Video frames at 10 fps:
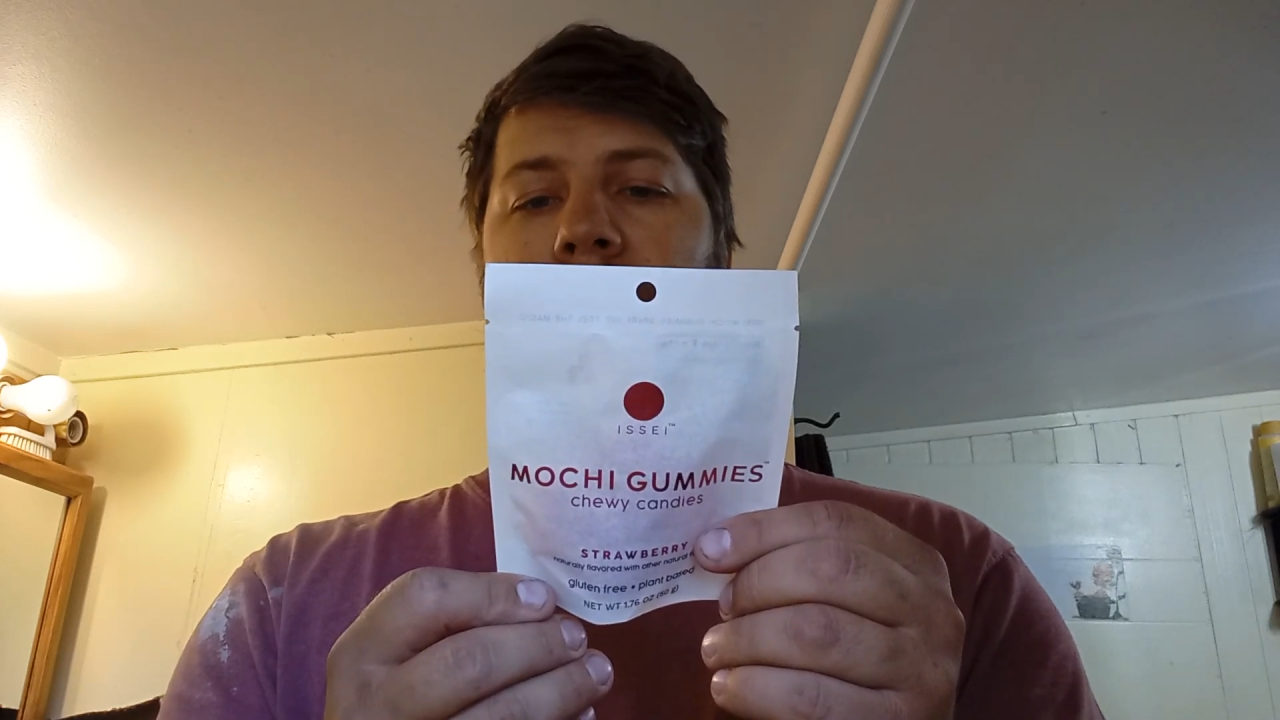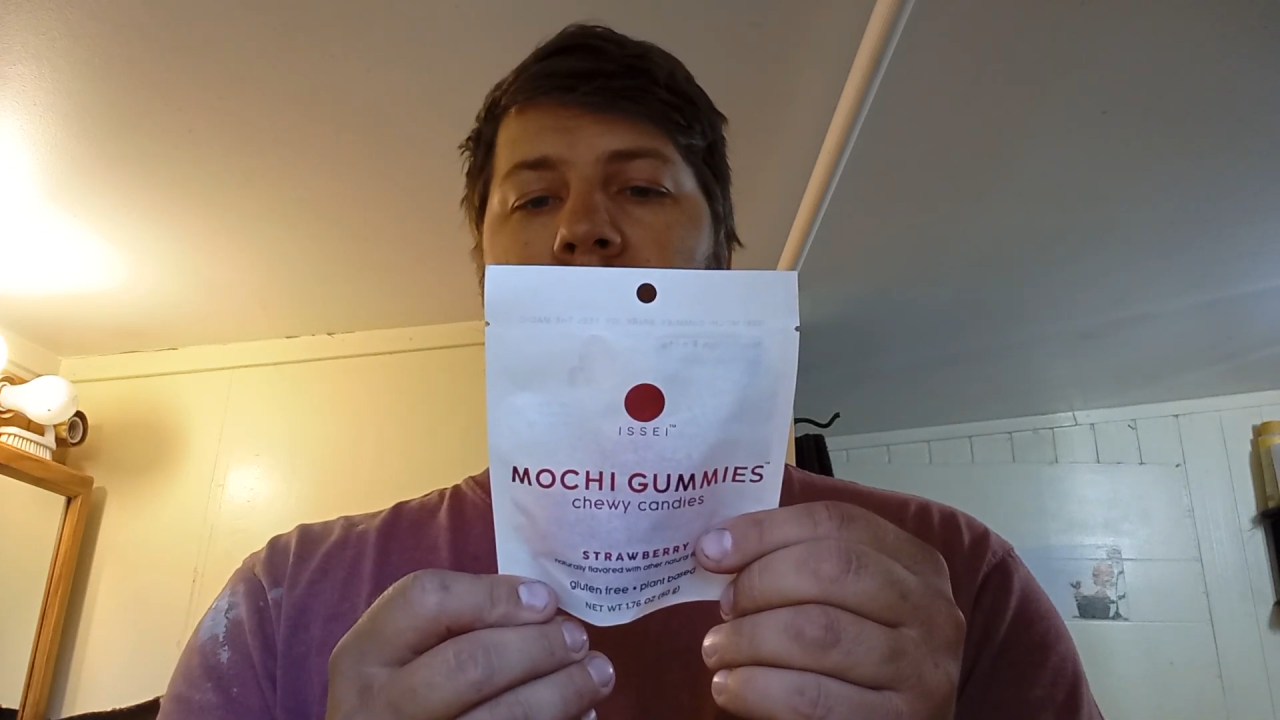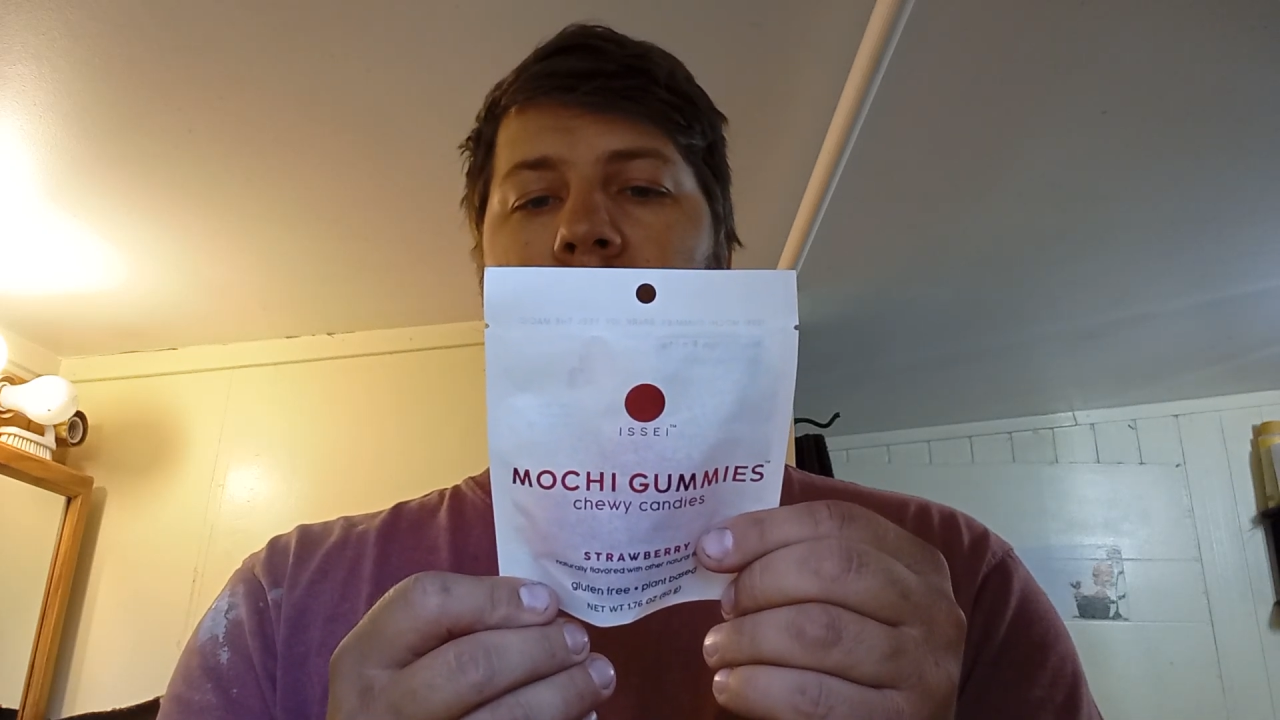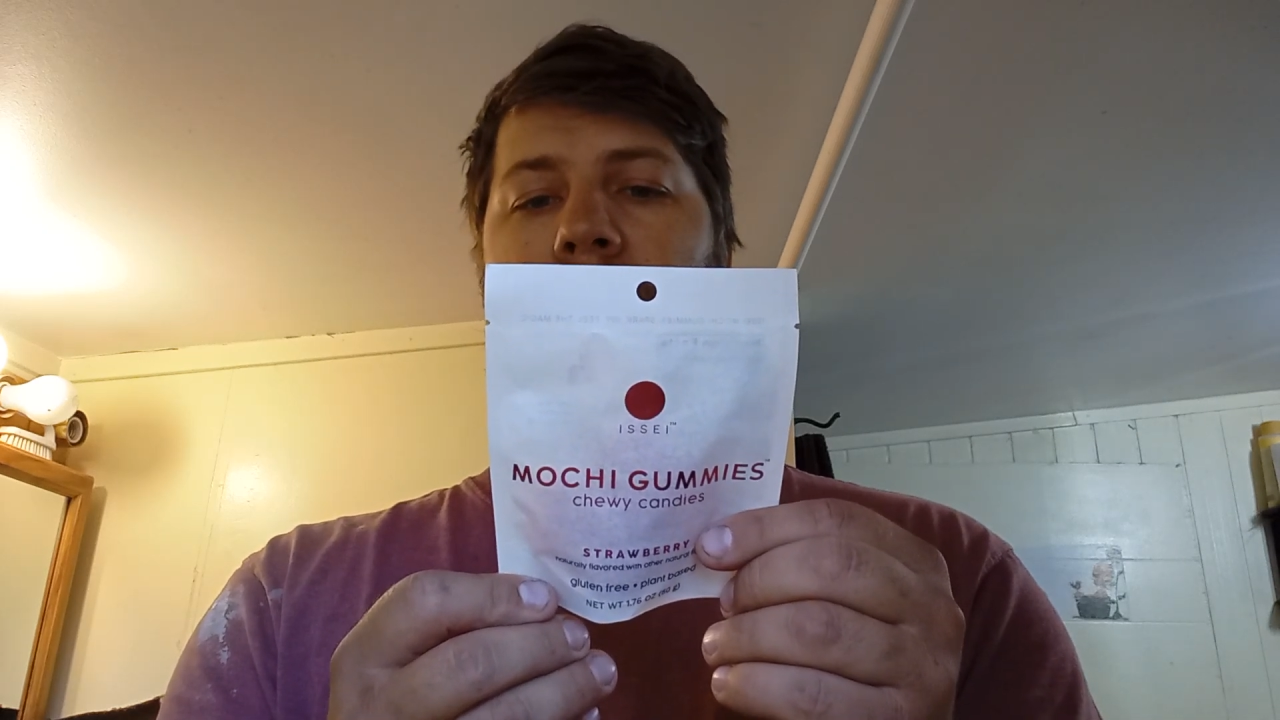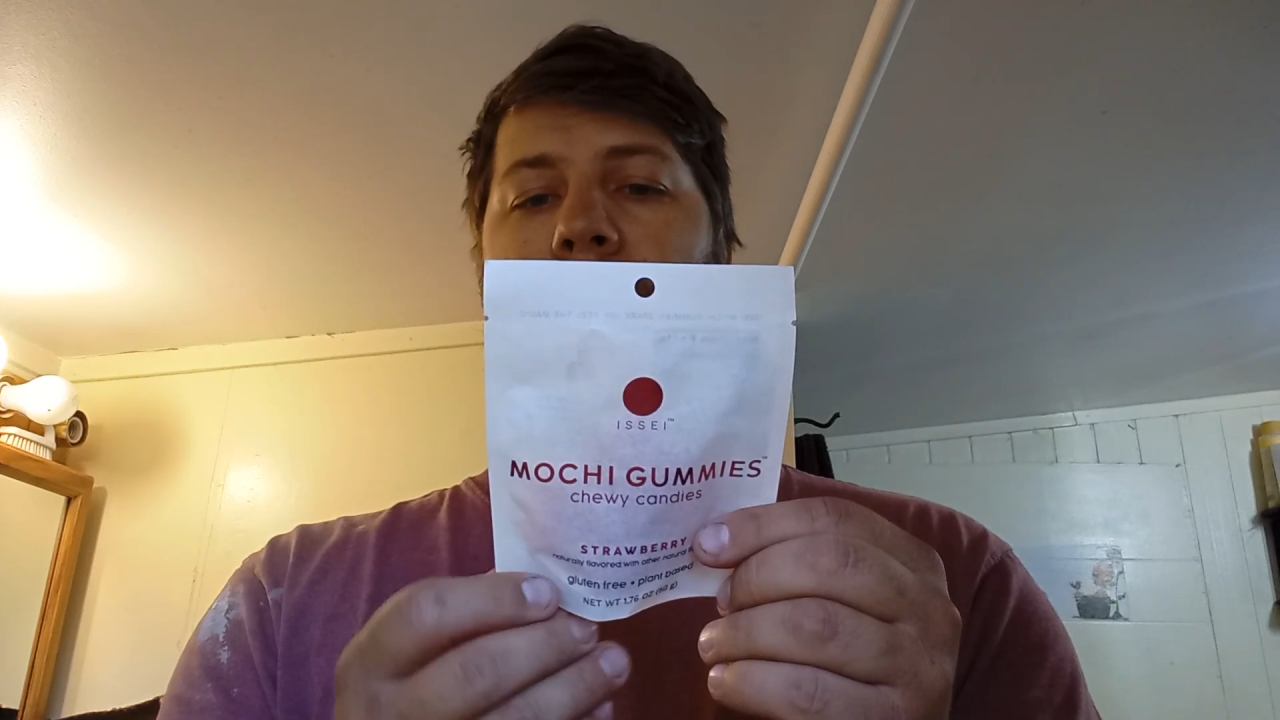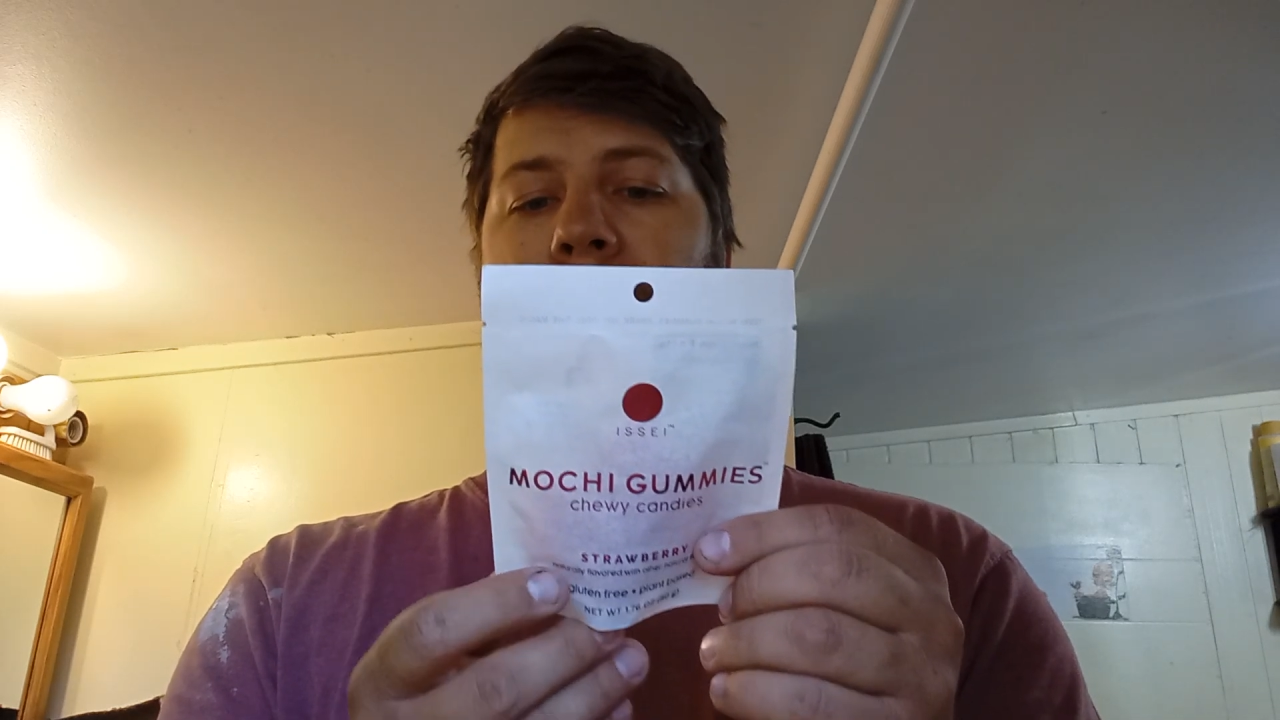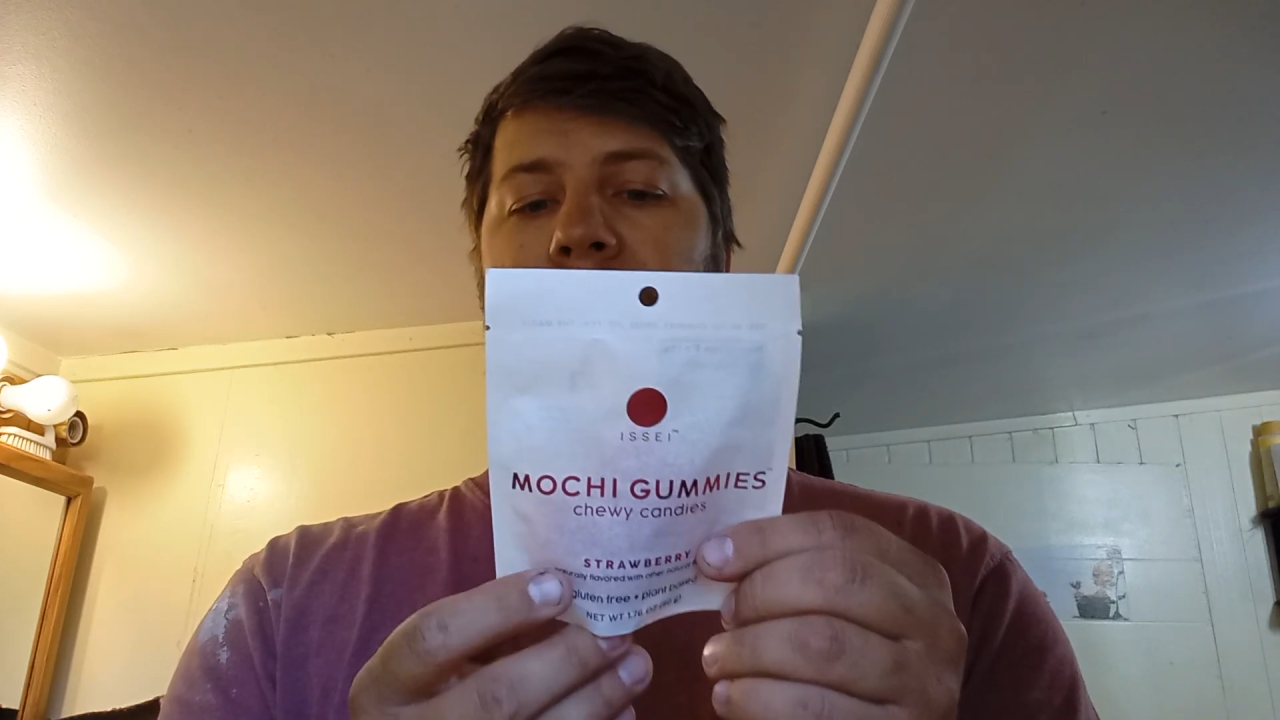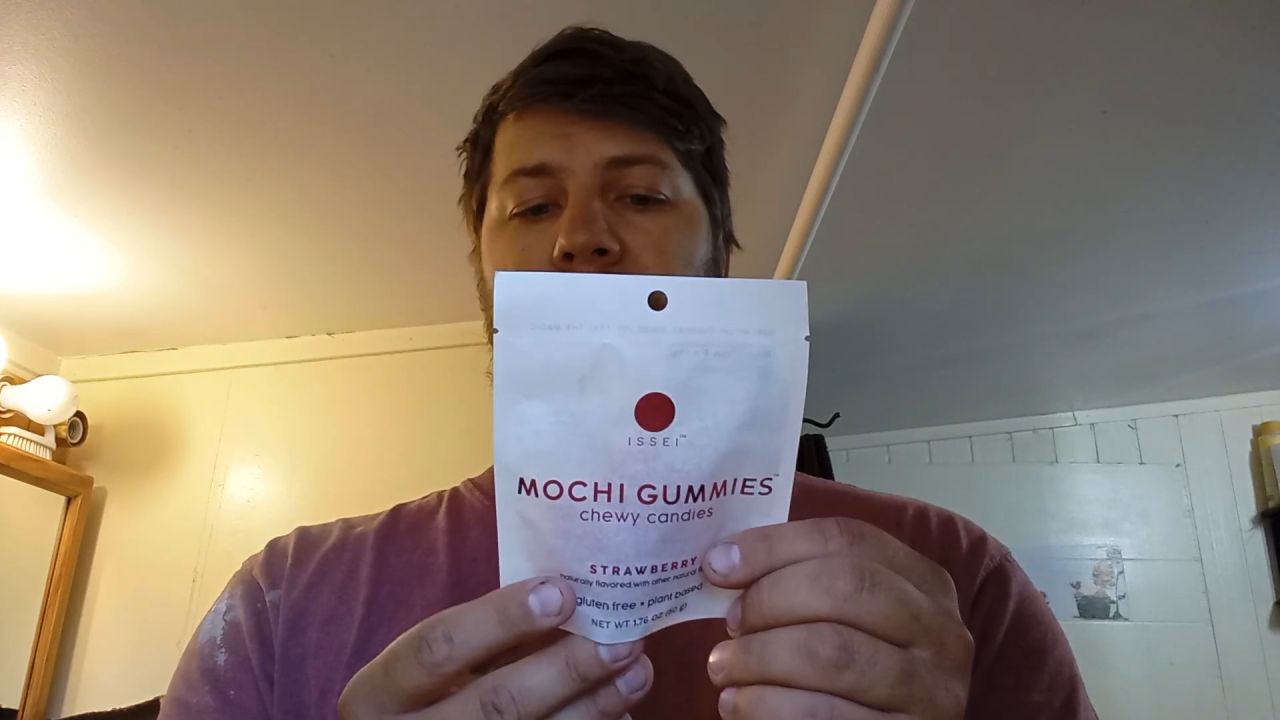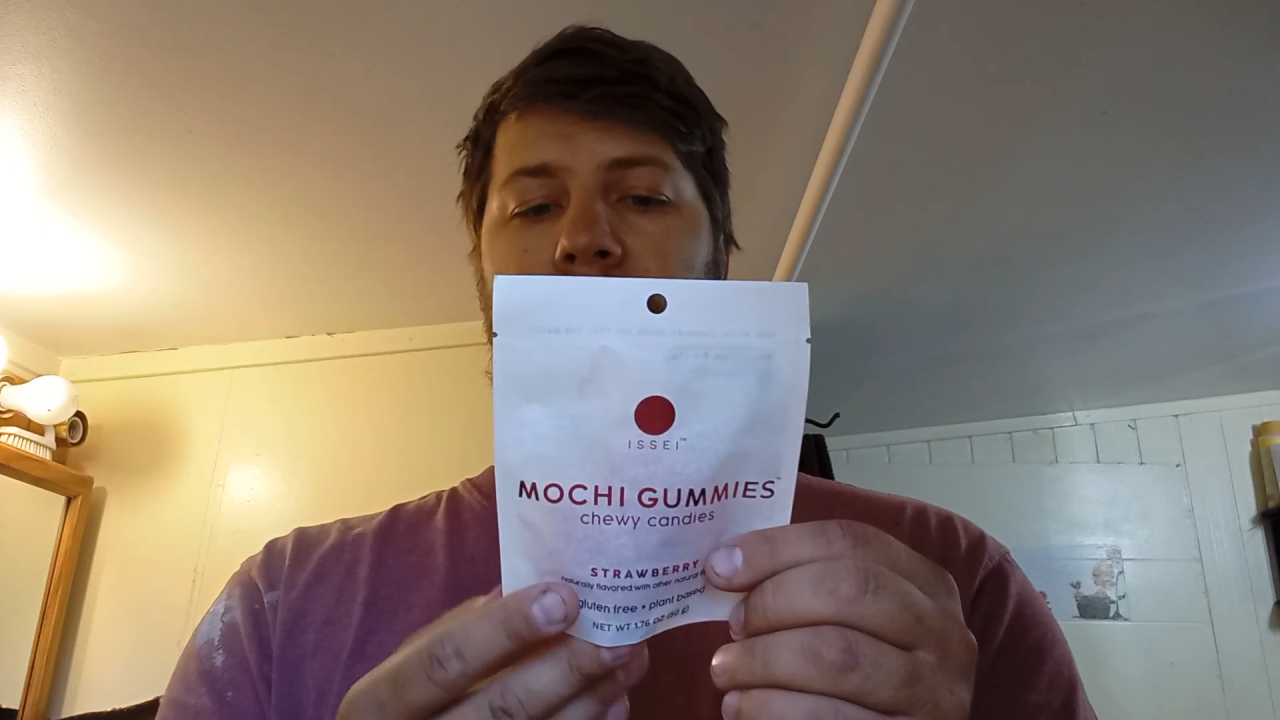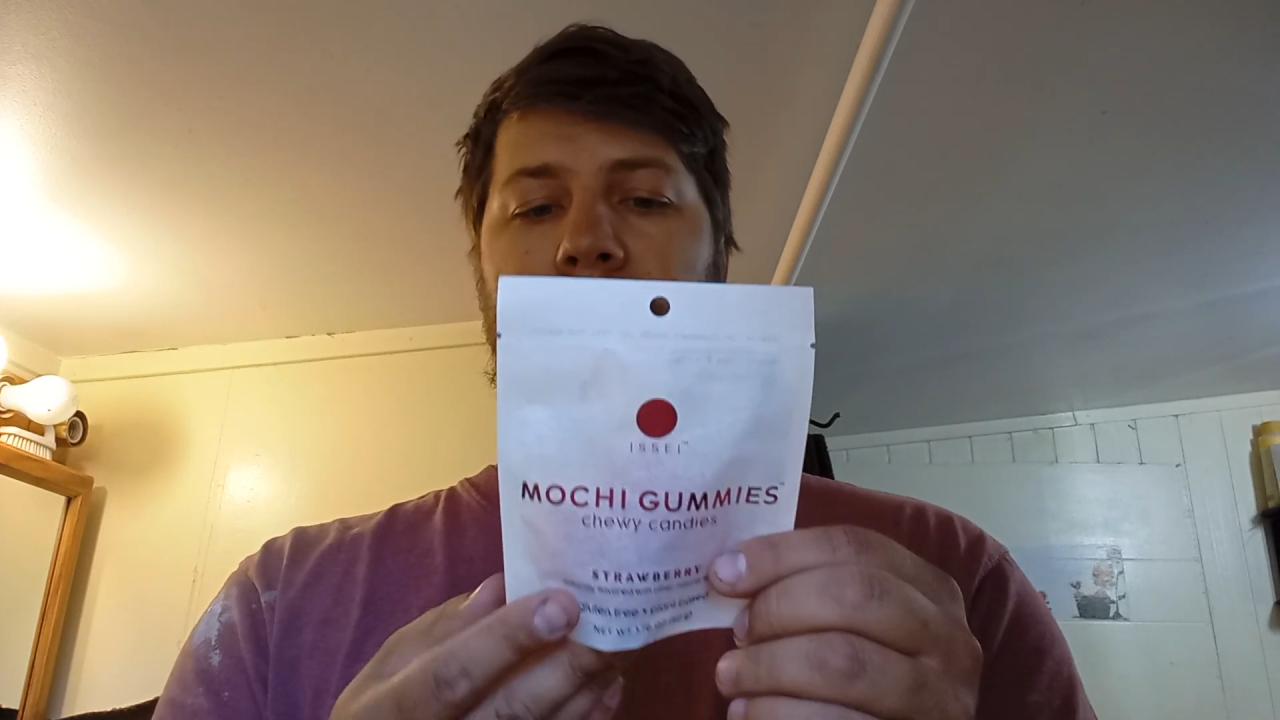feel the
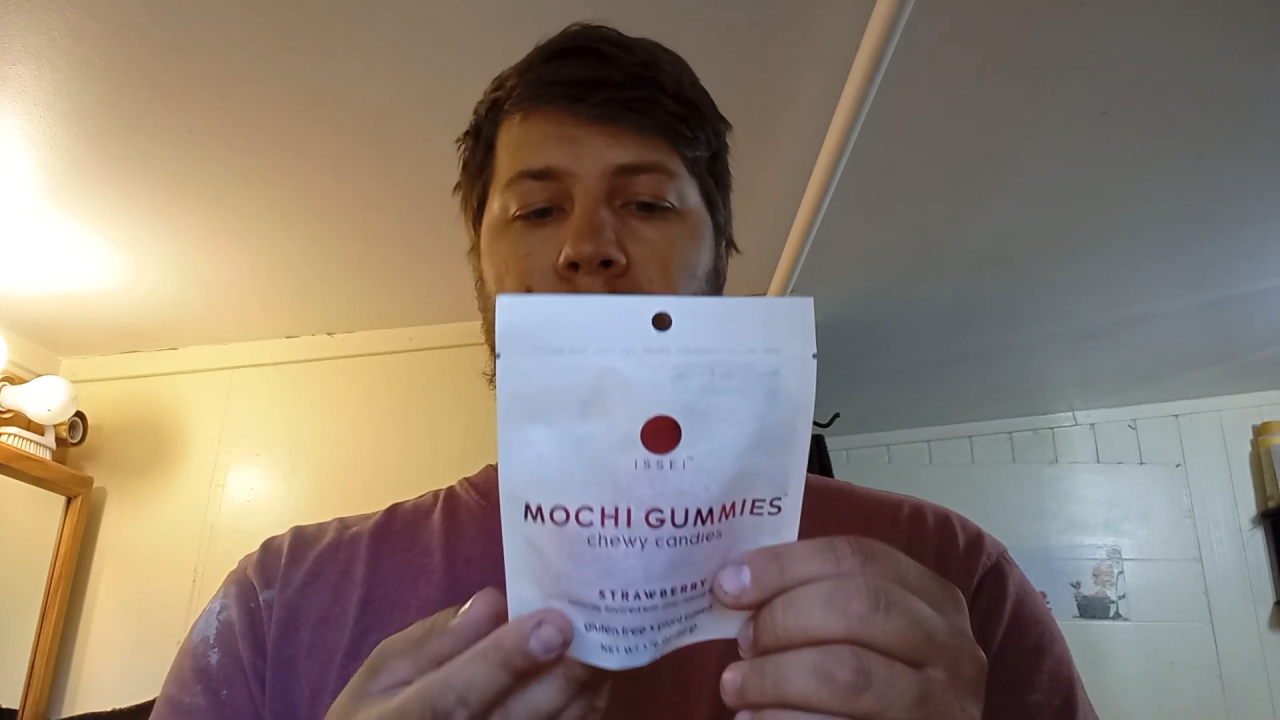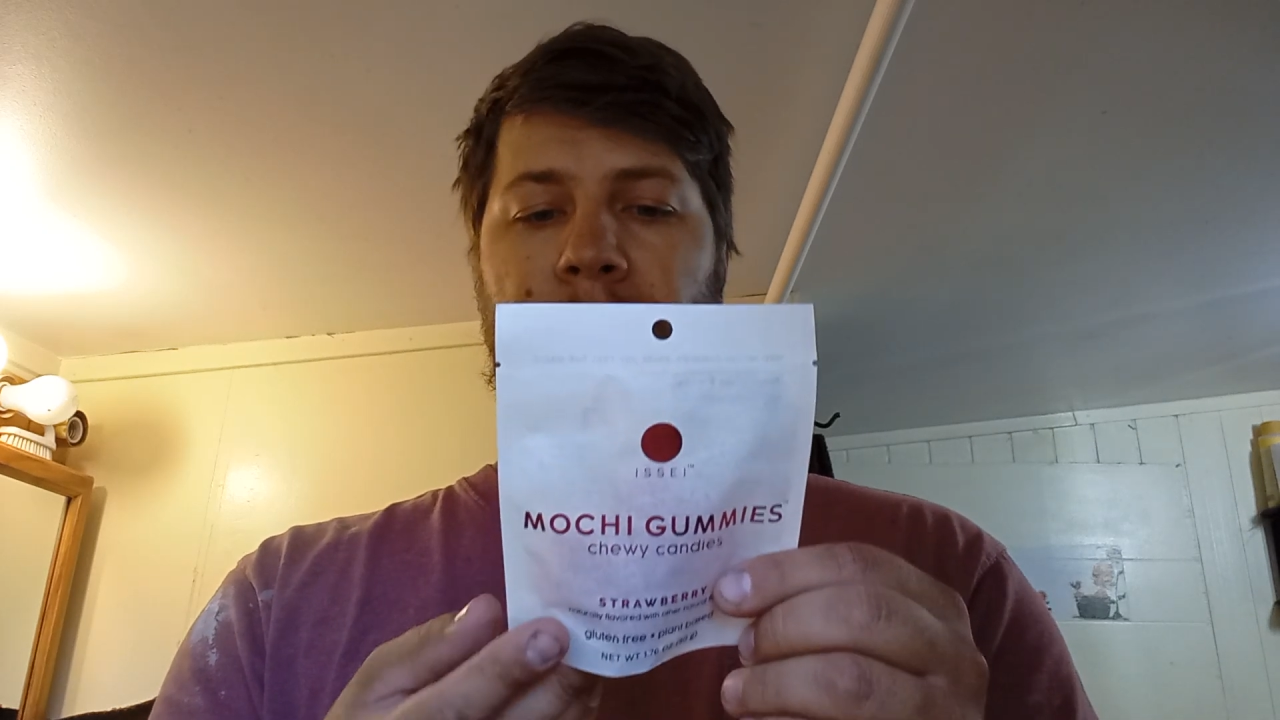magic.